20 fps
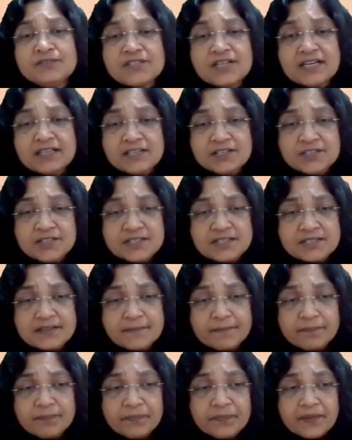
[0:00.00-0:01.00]
of
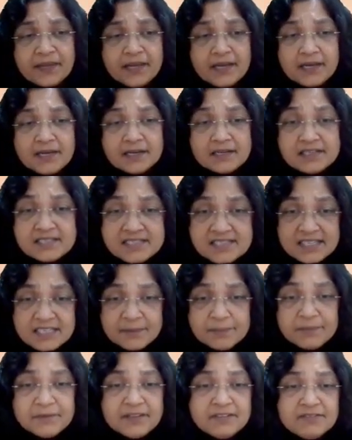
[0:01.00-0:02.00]
strategies.
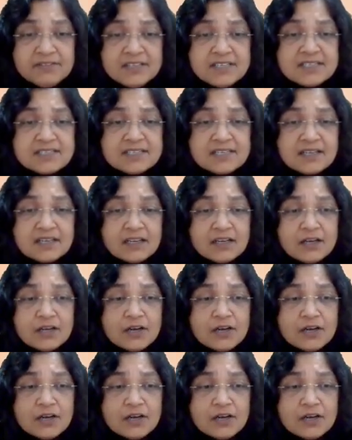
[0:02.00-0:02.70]
Descriptive is